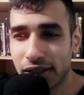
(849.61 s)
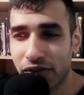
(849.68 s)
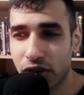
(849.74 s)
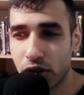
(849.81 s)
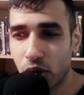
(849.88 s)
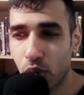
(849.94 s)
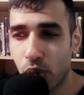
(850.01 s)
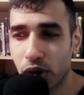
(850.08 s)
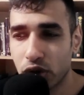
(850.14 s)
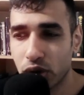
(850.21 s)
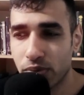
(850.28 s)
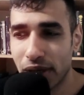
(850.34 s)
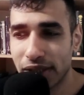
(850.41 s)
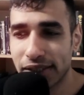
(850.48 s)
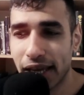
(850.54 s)
If you don't want to
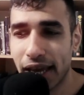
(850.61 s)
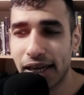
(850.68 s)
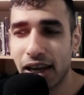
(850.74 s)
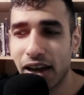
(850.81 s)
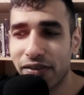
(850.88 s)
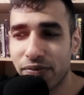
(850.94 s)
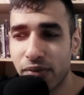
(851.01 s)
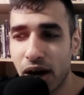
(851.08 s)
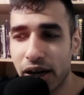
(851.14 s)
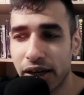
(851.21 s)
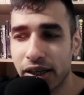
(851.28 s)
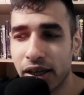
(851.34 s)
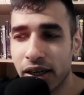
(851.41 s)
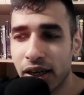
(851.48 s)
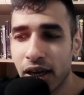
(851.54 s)
miss any of my
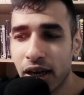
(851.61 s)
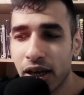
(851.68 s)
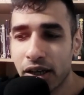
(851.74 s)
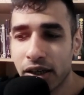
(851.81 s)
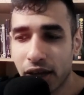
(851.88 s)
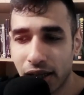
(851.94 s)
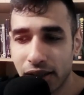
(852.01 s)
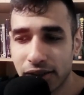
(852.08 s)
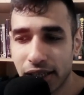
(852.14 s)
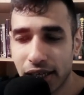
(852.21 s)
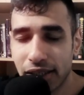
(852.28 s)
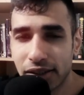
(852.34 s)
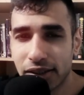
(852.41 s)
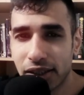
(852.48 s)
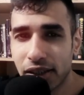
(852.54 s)

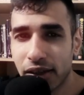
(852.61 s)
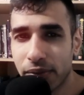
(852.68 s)
content,